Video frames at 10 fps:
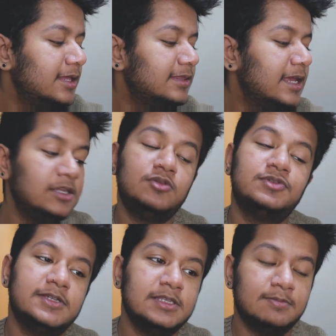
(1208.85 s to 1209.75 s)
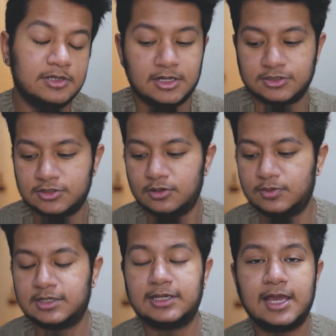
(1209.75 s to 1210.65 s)
than using the minoxidil
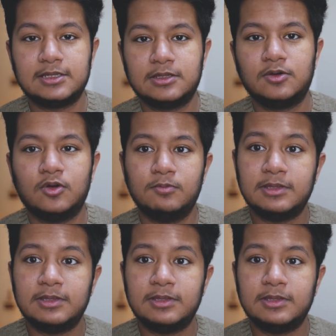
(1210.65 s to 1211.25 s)
with a cat in the home.